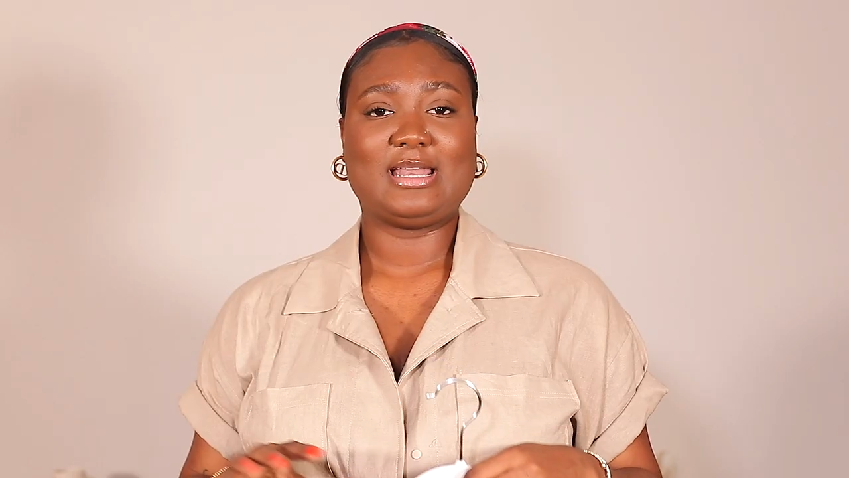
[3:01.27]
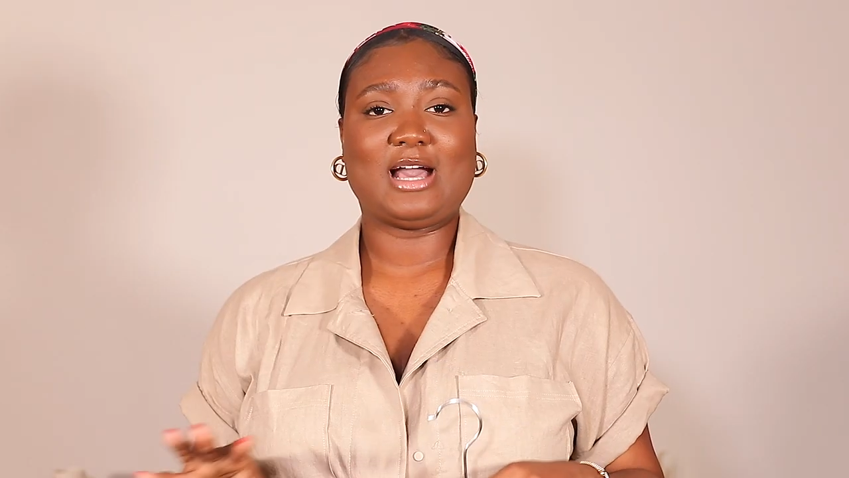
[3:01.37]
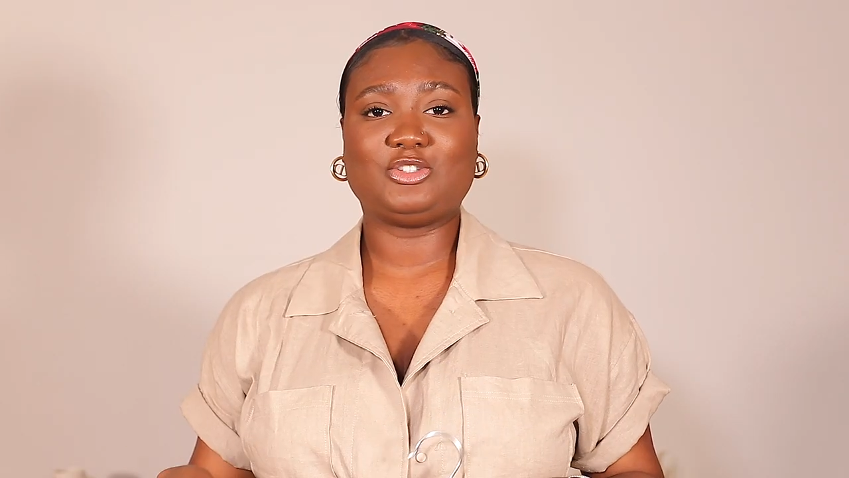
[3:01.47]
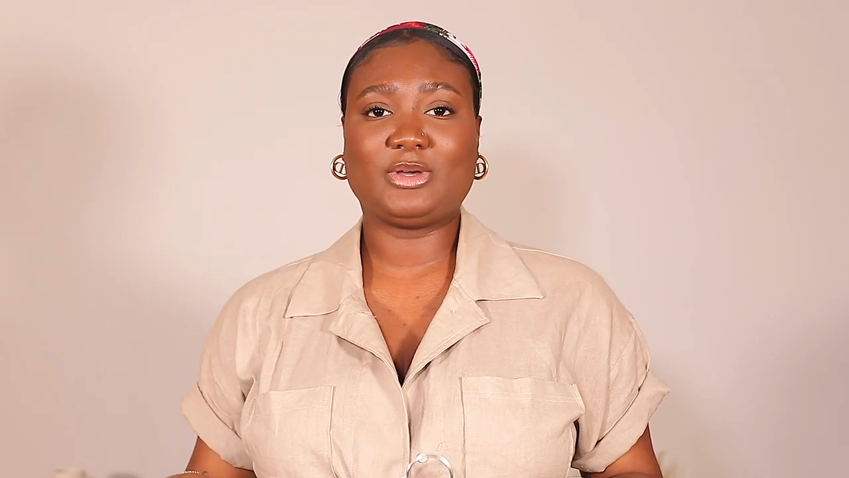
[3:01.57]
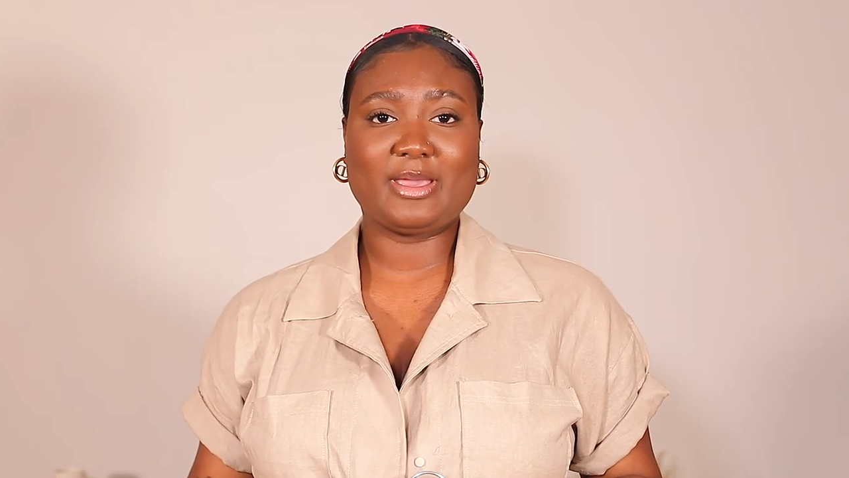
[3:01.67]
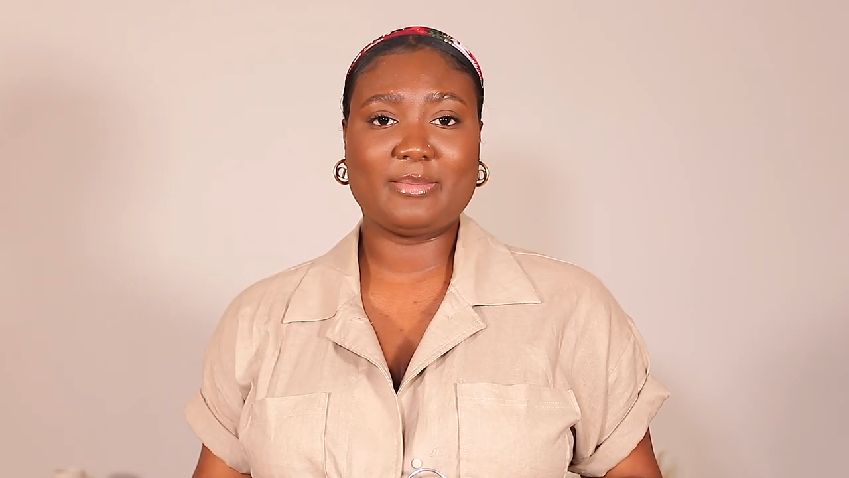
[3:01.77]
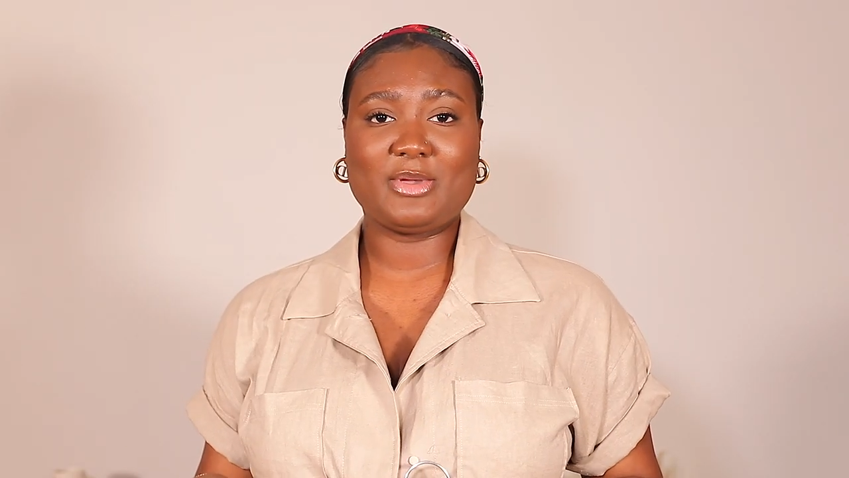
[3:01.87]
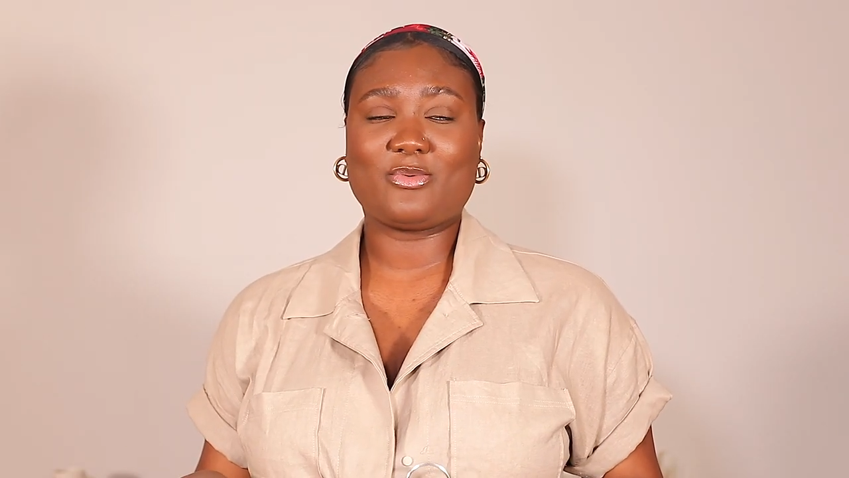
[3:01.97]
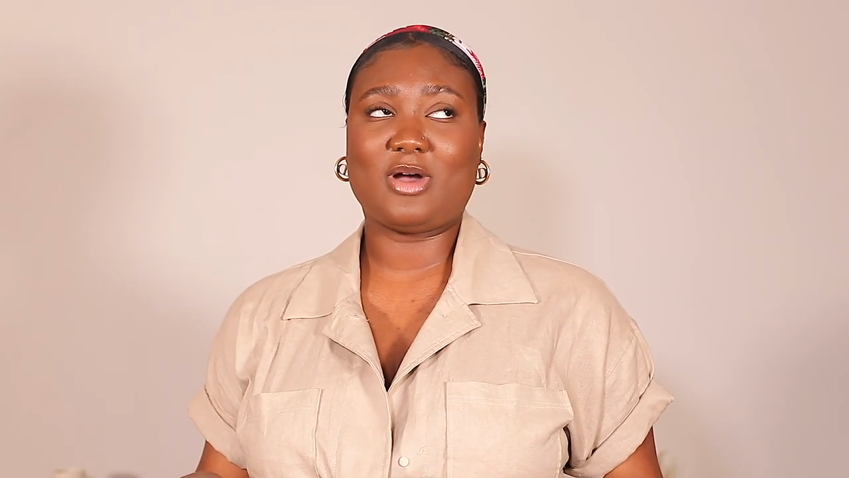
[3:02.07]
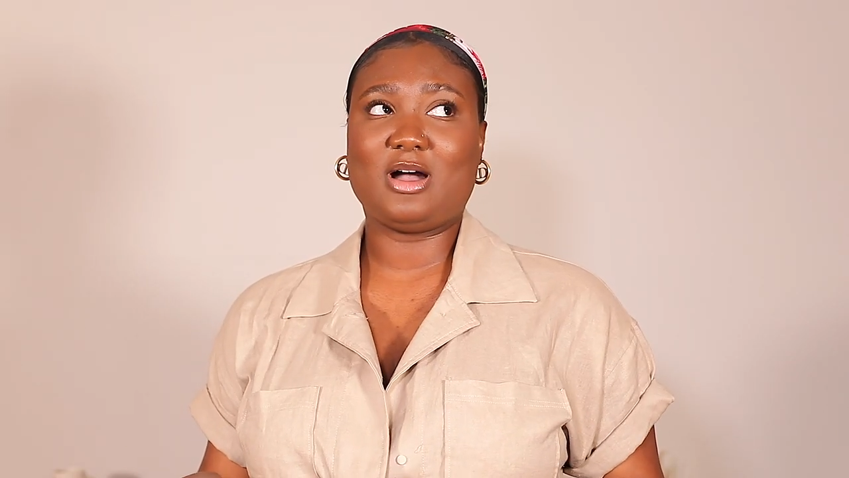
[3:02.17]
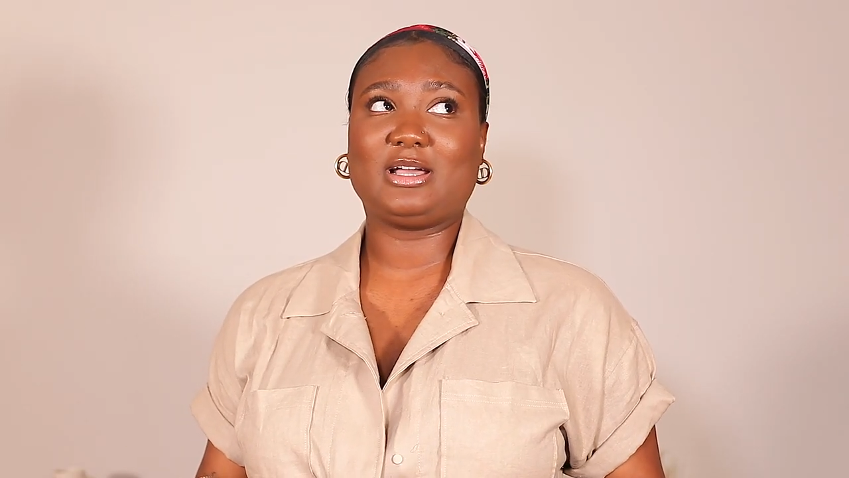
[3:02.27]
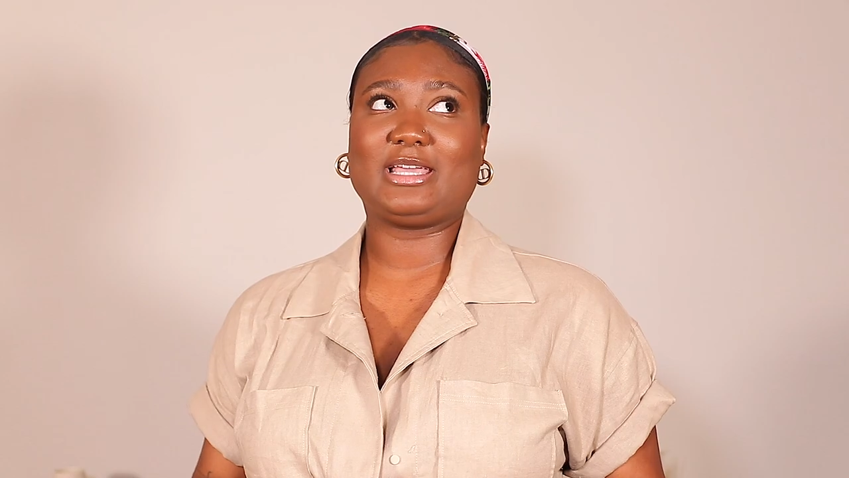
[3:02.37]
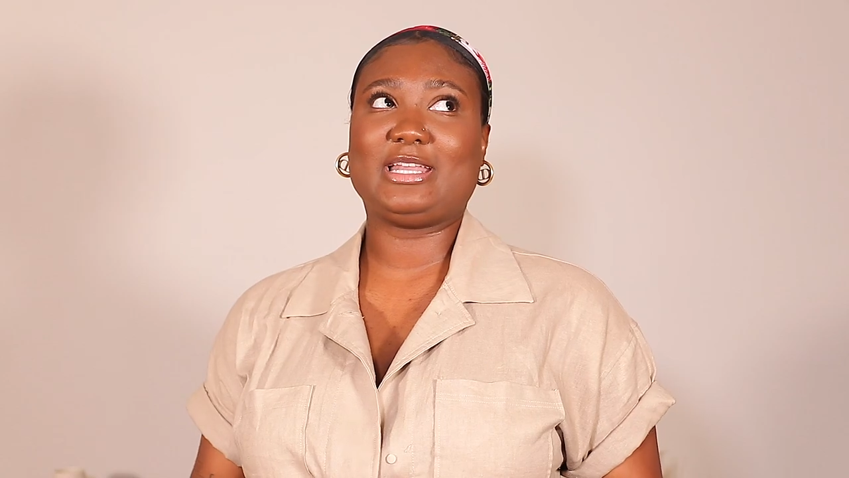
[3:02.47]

Now don't get me wrong,